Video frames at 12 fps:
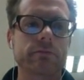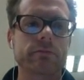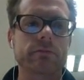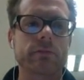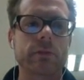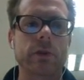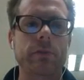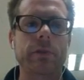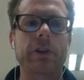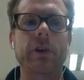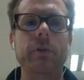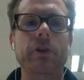
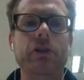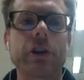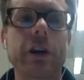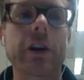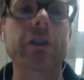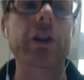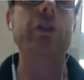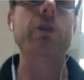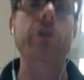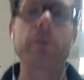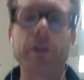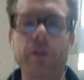Because I'm going to show you guys how to do
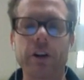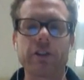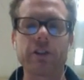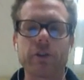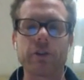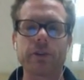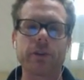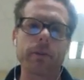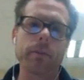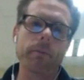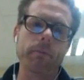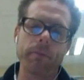some different assessments.
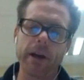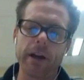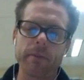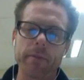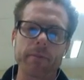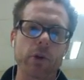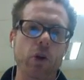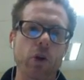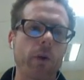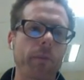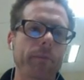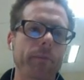Bam, cool.